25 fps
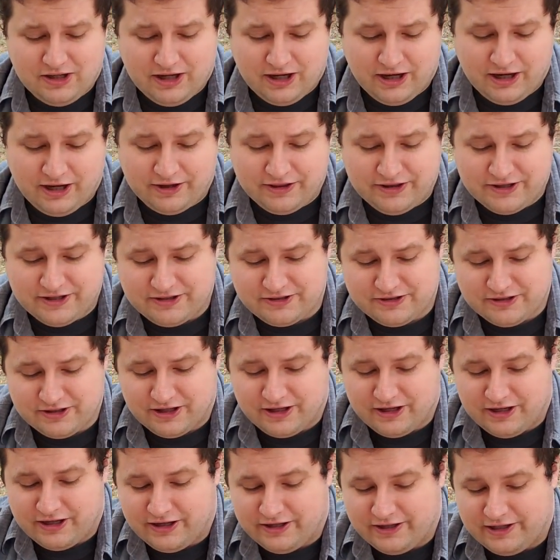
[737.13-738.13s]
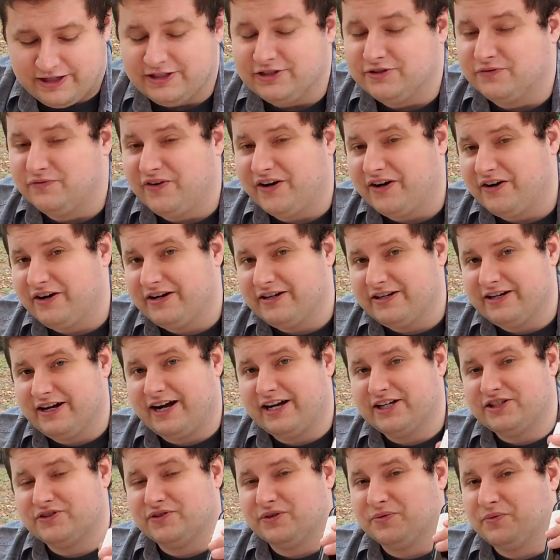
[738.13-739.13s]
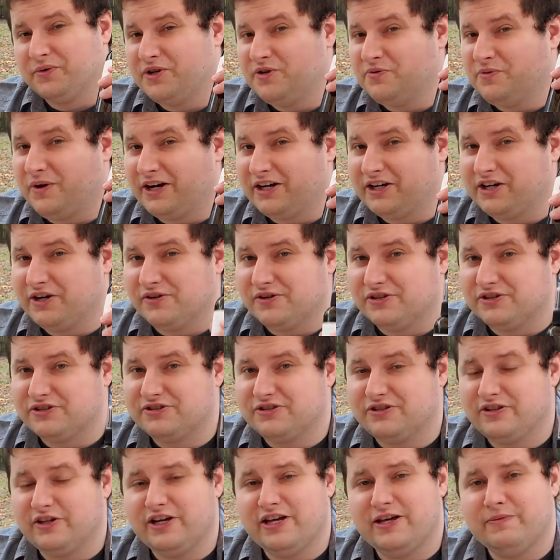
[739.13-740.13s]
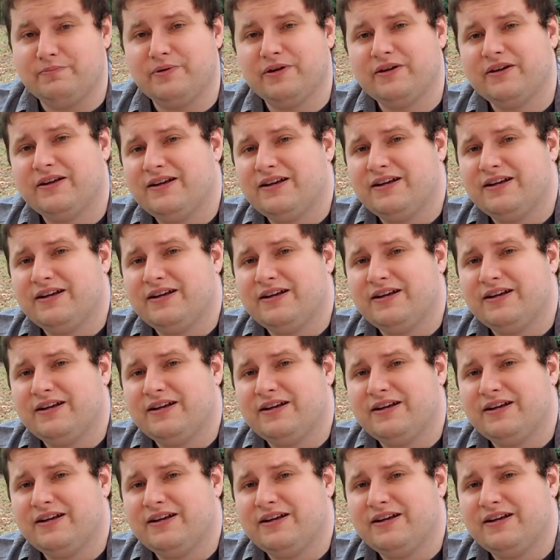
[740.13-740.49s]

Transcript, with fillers: Uh, this uh, is very nice for when you want to go to sleep